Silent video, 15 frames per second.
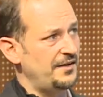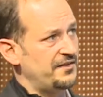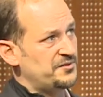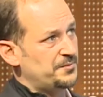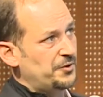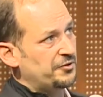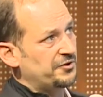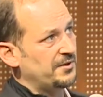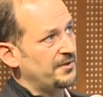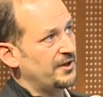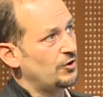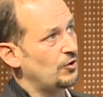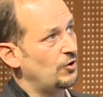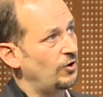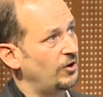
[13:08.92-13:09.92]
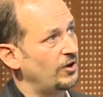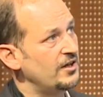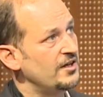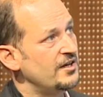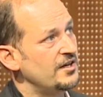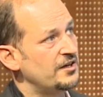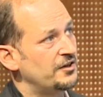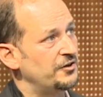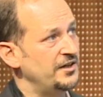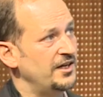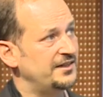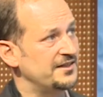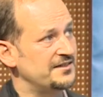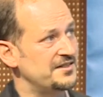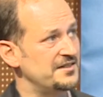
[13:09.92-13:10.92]
this program they call
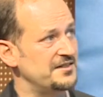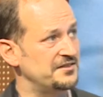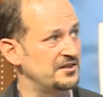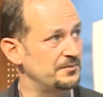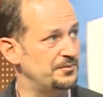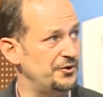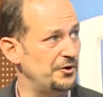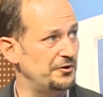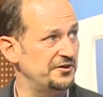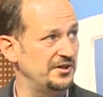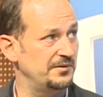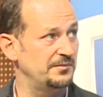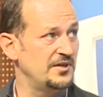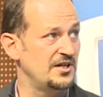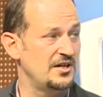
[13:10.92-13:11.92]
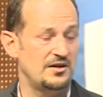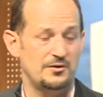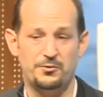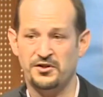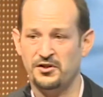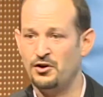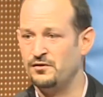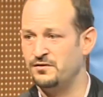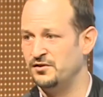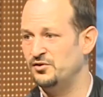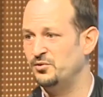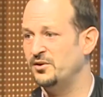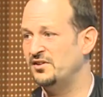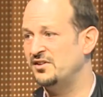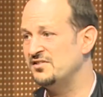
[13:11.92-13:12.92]
Connected Citizen Program with over
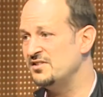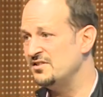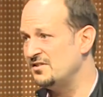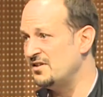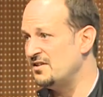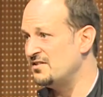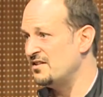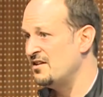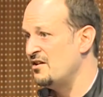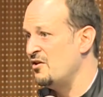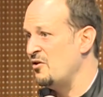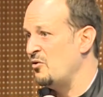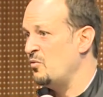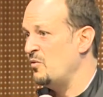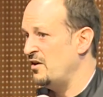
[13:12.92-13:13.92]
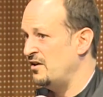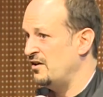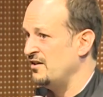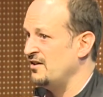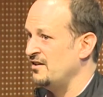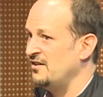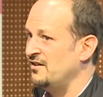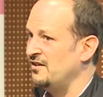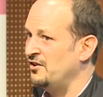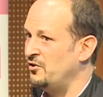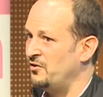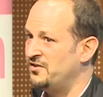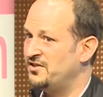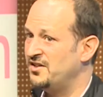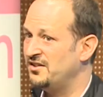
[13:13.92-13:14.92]
20 cities where
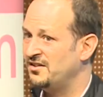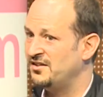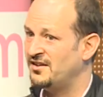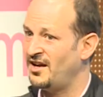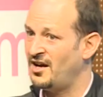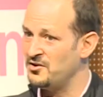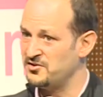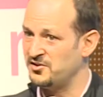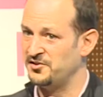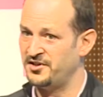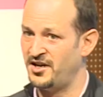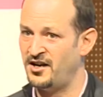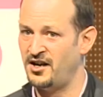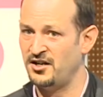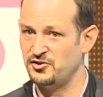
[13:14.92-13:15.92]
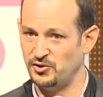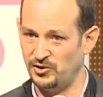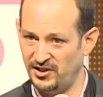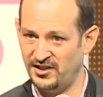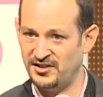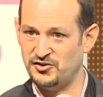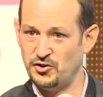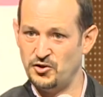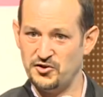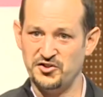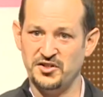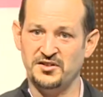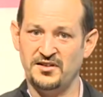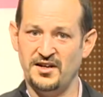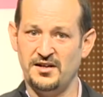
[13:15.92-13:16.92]
the city councils are actually
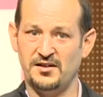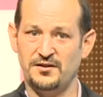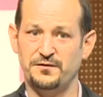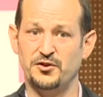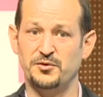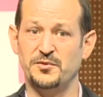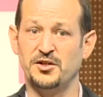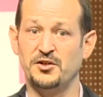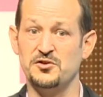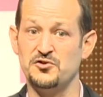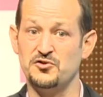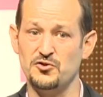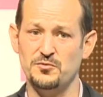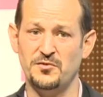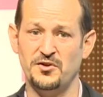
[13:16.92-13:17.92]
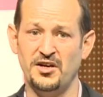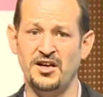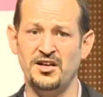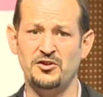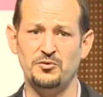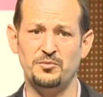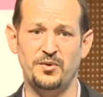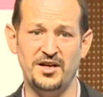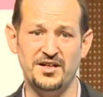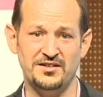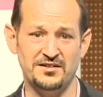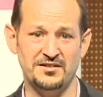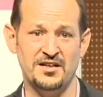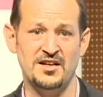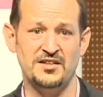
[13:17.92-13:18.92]
sourcing data from a consumer
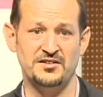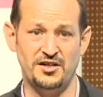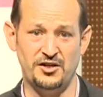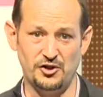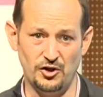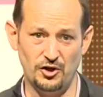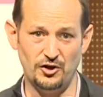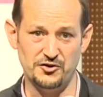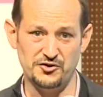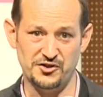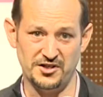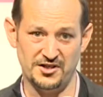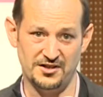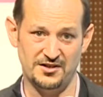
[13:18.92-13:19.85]
incubated technology